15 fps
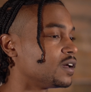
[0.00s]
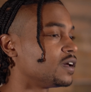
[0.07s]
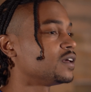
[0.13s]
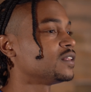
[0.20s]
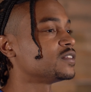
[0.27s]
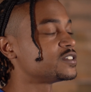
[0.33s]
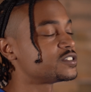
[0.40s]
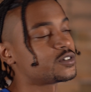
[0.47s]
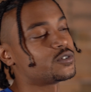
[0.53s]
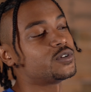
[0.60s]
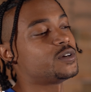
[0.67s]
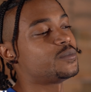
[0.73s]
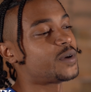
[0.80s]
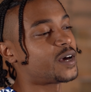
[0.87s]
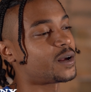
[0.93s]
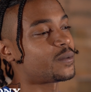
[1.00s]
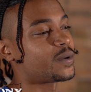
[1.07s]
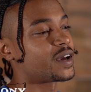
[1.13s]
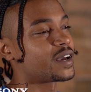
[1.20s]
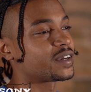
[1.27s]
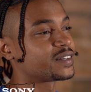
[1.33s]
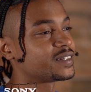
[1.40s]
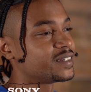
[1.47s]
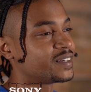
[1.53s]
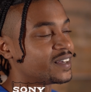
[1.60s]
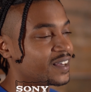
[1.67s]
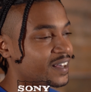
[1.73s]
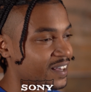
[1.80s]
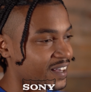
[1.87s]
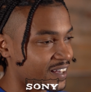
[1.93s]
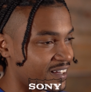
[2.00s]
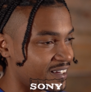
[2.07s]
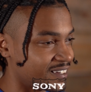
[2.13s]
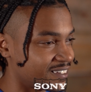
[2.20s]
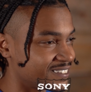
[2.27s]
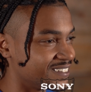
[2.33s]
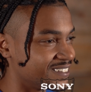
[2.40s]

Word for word: the Sony bandwagon and